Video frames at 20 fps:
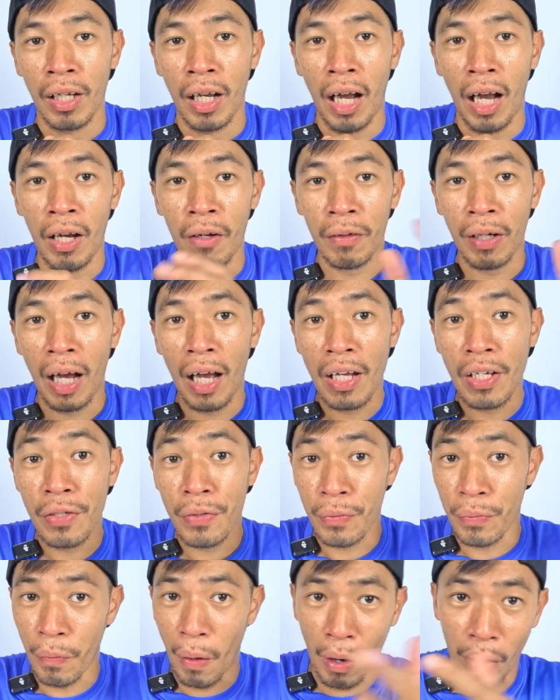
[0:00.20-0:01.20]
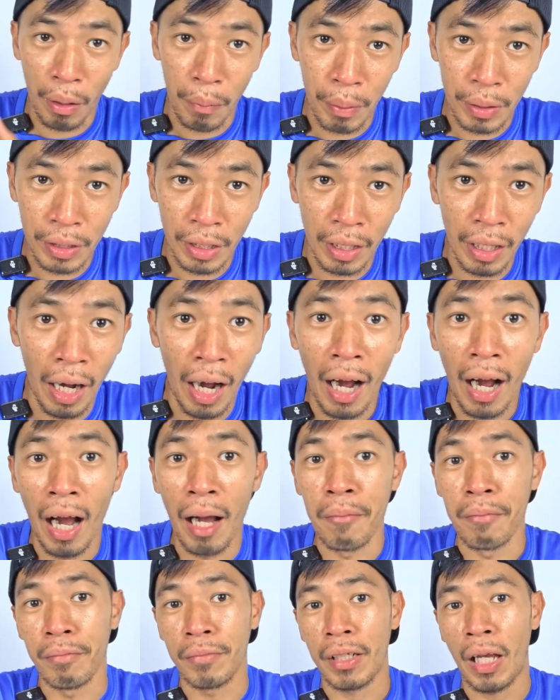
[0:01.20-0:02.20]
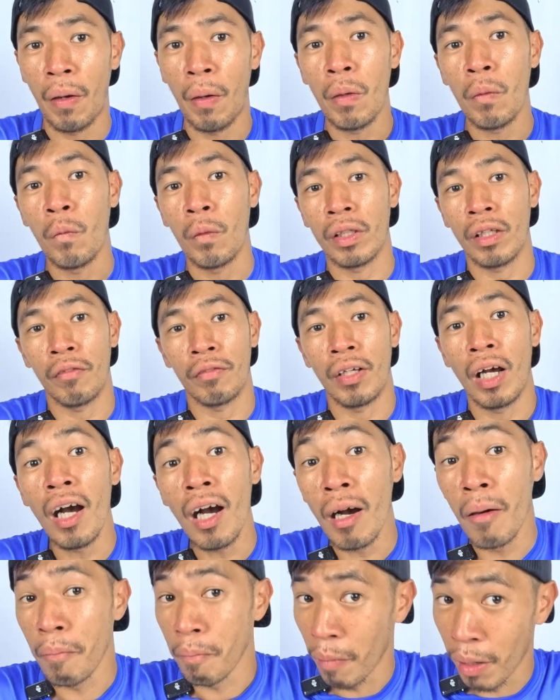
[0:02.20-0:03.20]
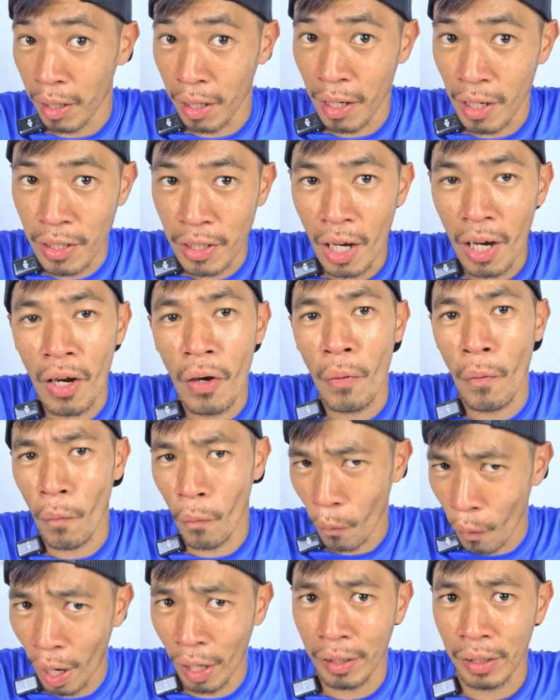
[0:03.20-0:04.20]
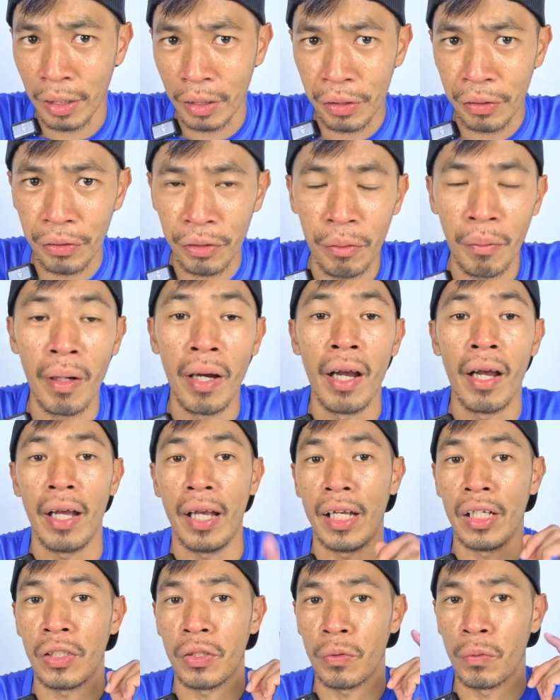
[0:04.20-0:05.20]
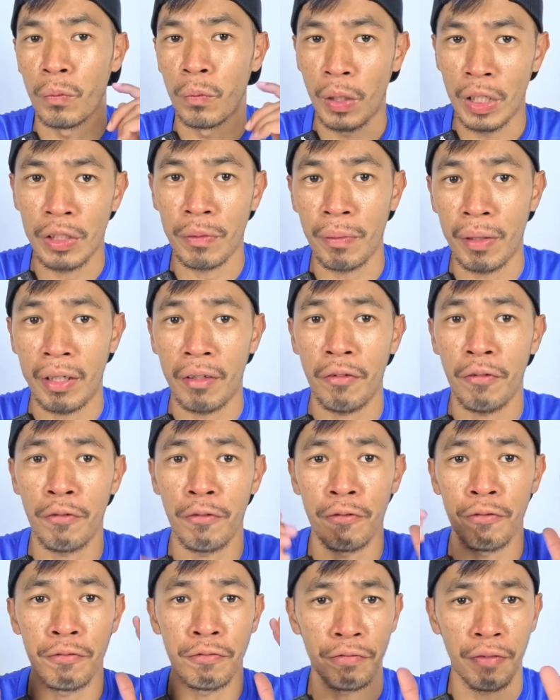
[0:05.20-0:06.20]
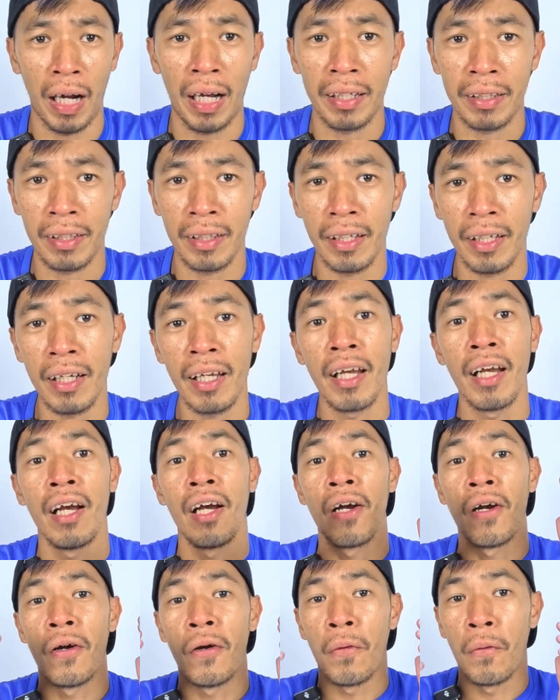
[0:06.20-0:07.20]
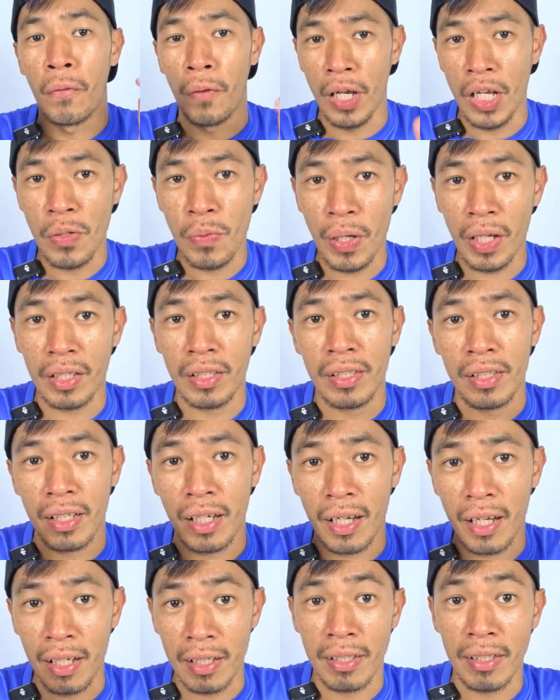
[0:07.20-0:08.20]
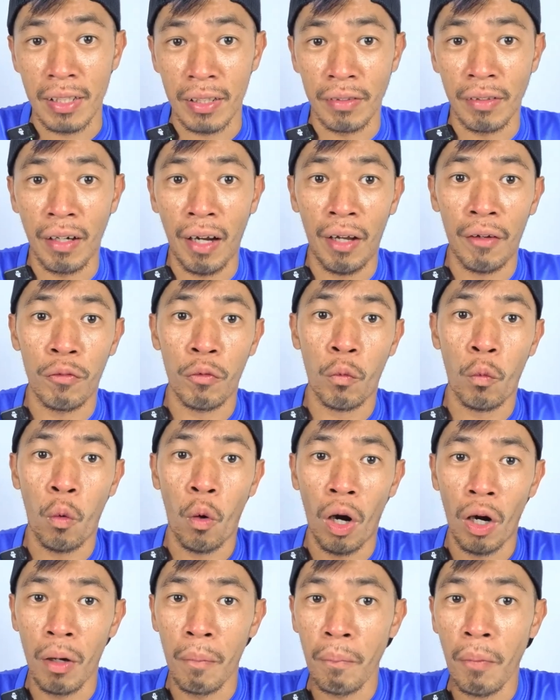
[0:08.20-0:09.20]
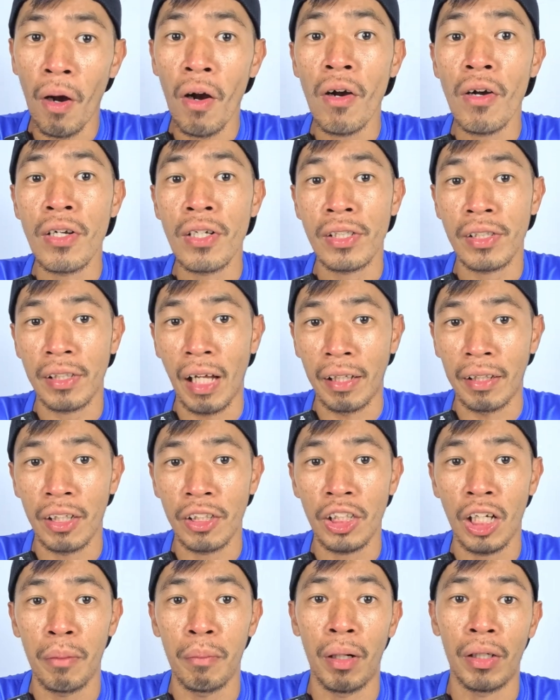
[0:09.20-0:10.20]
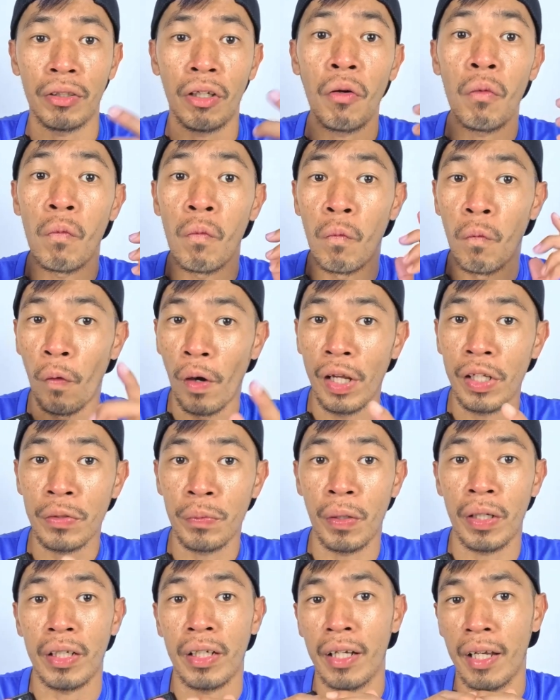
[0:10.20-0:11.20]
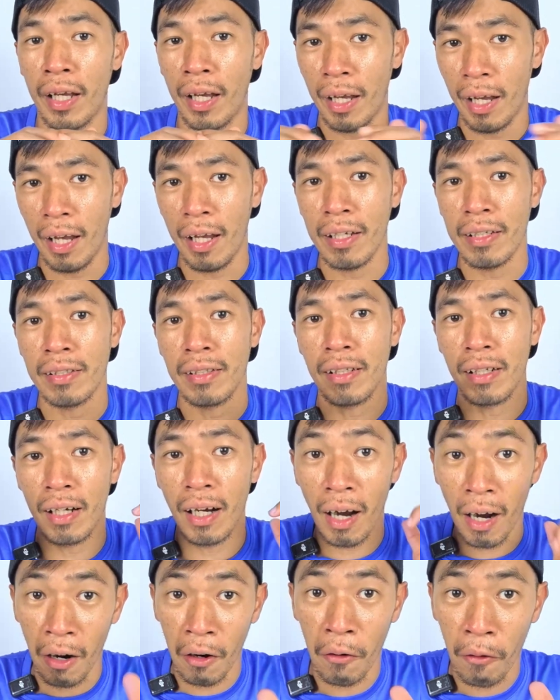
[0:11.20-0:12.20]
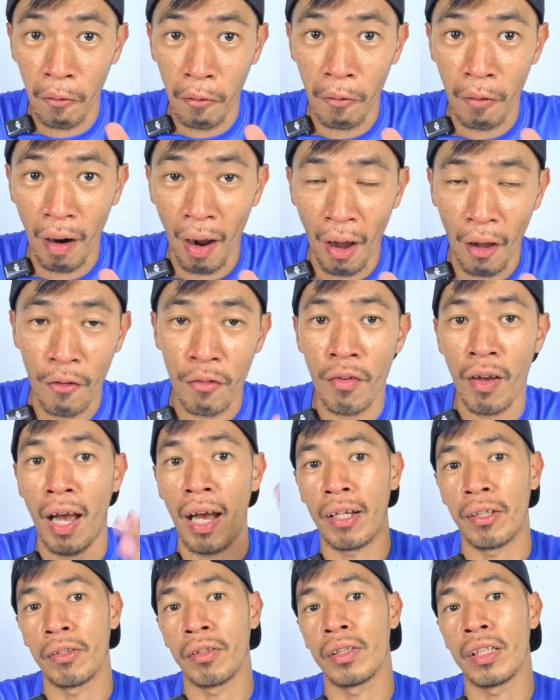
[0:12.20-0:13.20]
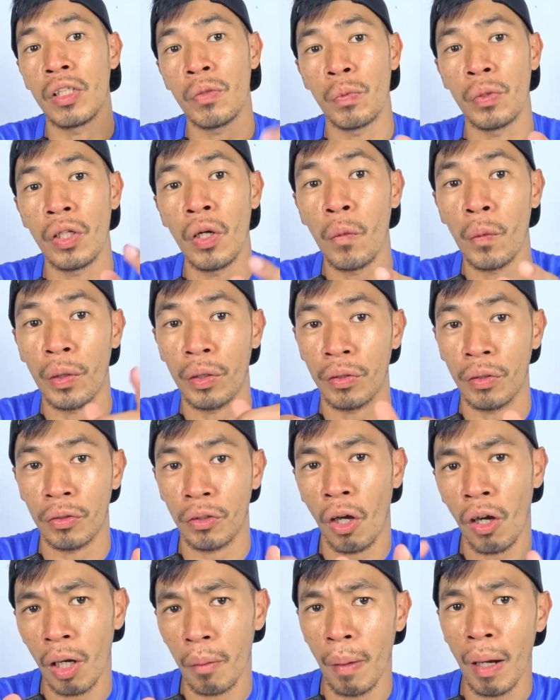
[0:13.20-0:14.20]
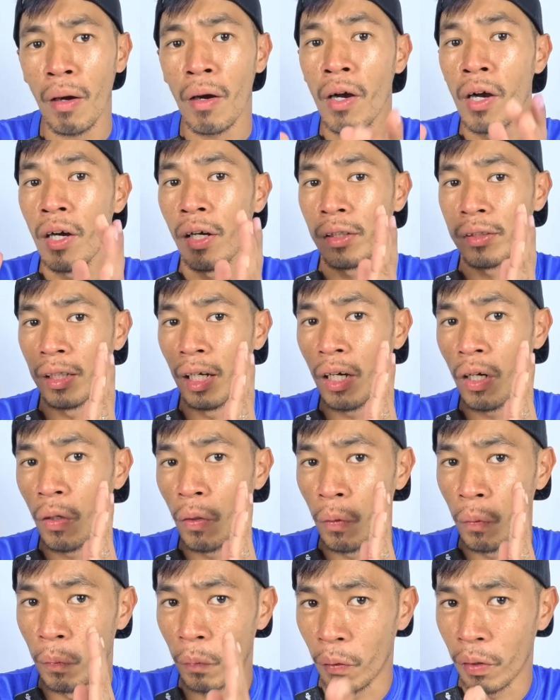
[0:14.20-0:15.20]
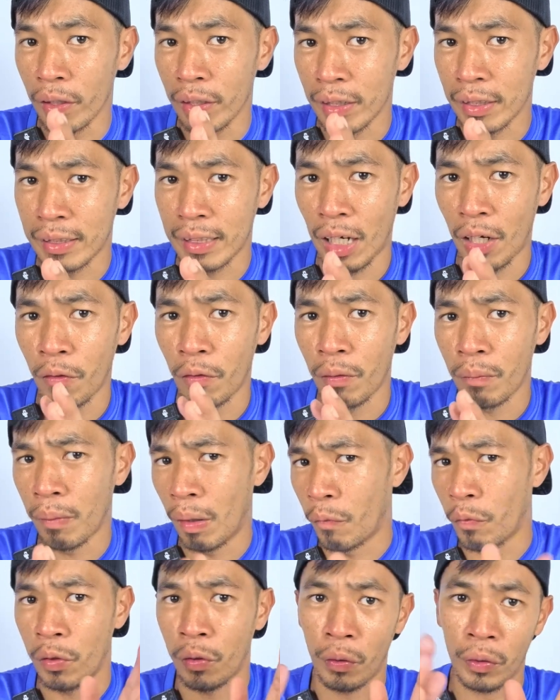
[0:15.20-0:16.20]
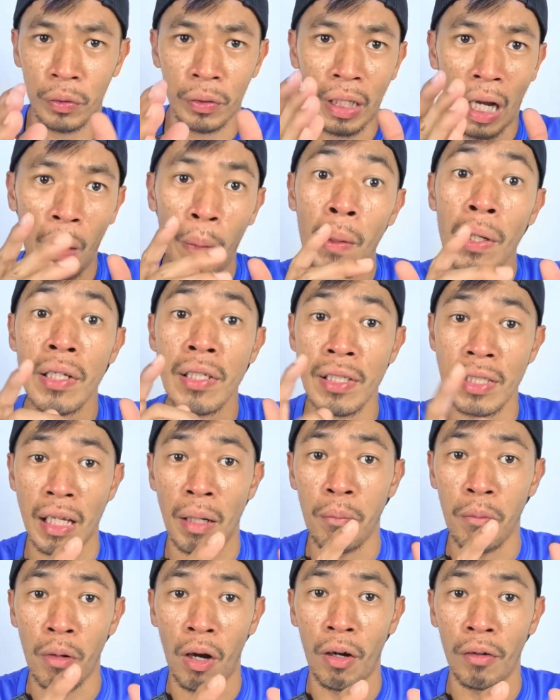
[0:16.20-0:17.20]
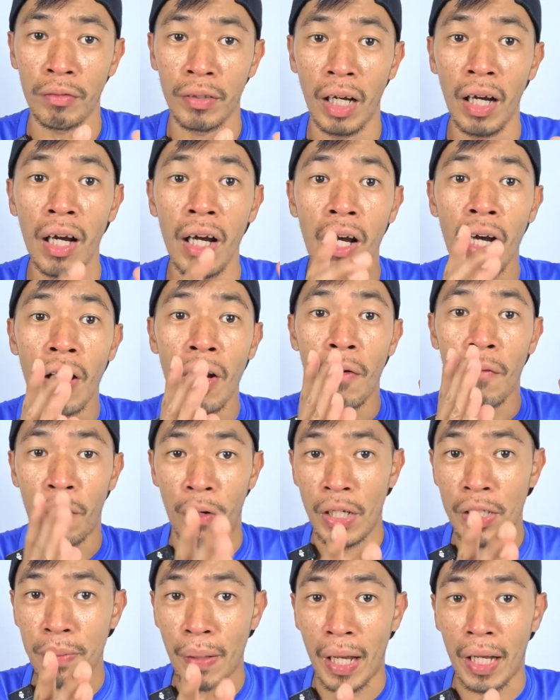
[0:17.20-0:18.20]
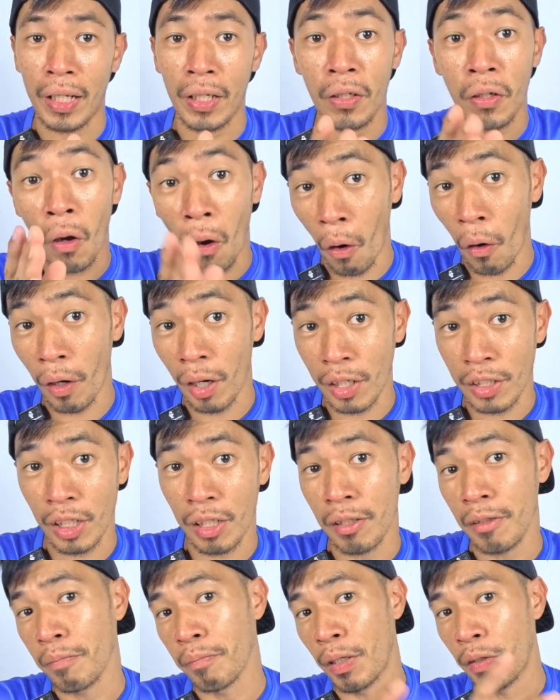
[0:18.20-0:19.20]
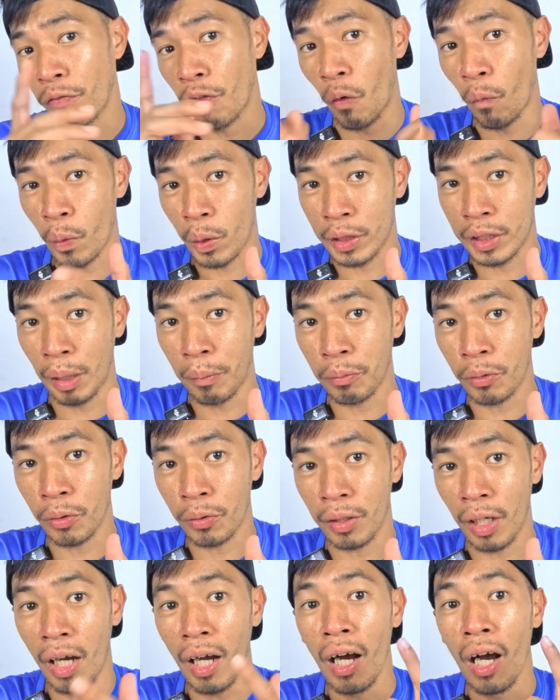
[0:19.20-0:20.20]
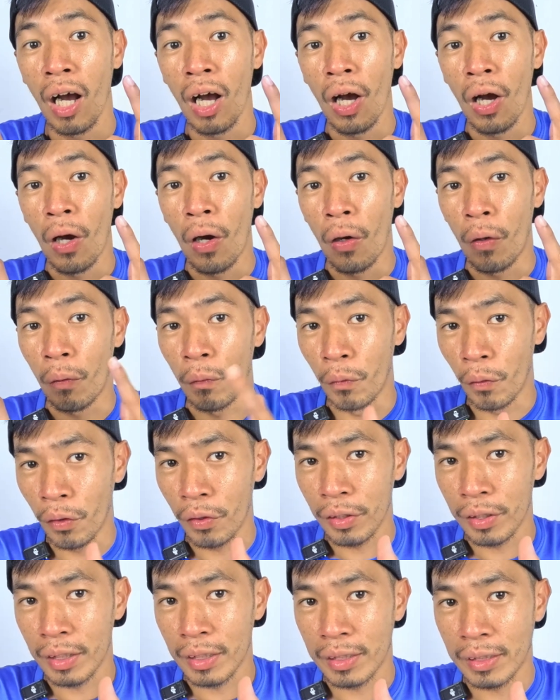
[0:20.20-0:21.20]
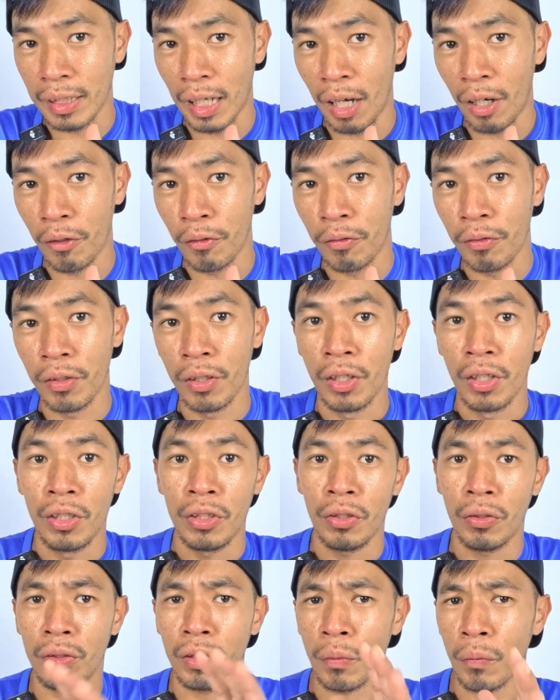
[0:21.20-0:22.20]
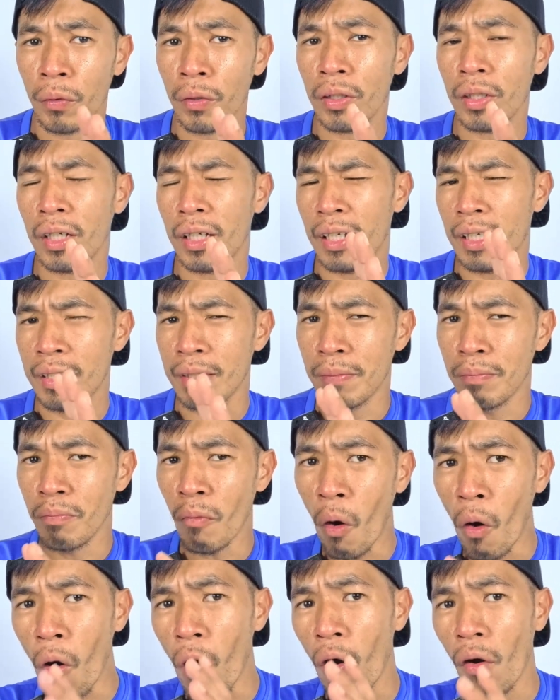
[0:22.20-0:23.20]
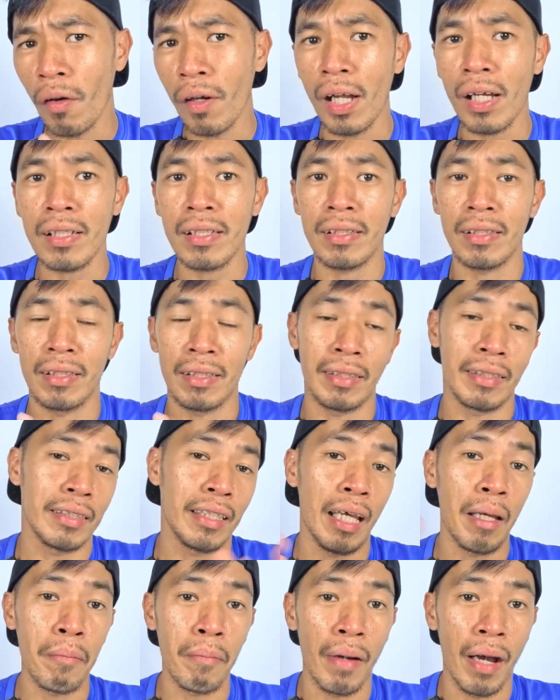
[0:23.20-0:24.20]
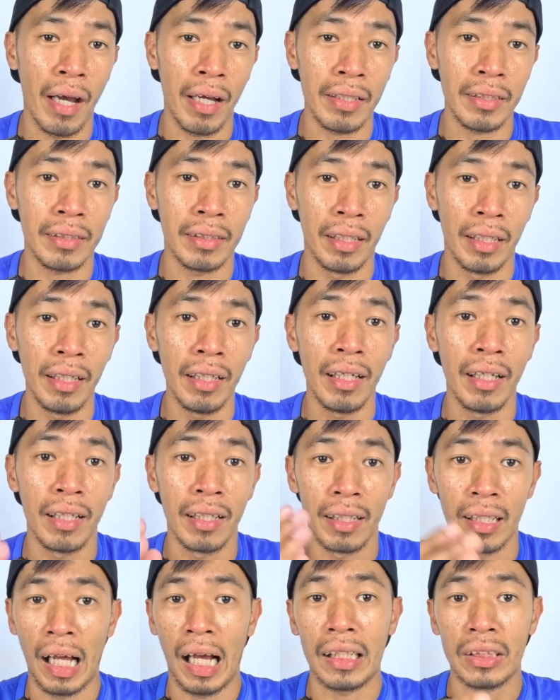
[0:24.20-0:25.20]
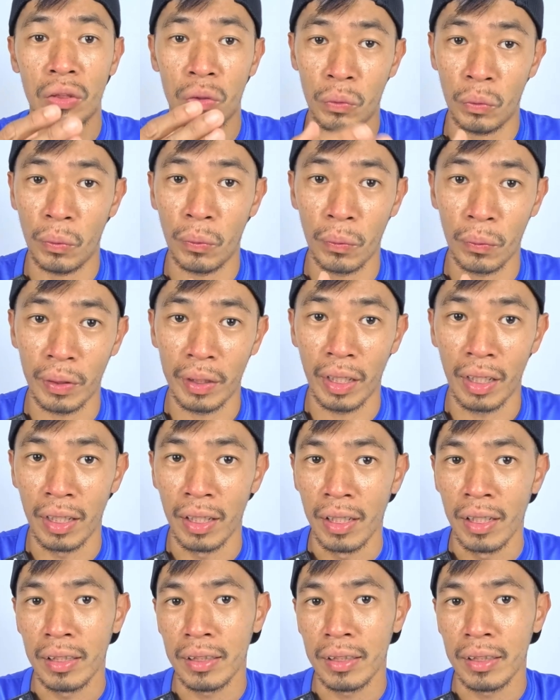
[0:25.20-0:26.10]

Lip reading: Hello guys, welcome to my channel. I'm Kevin, one of the Malaysia running YouTuber. It's race week. Finally, race week is arrived. Kuala Lumpur Standard Chartered Marathon race week is arrived. And this video we're going to talk about the route itself, but we're going to cover some of the race pack collection before we jump to the route itself. So the route is more or less the same as the last 2 years.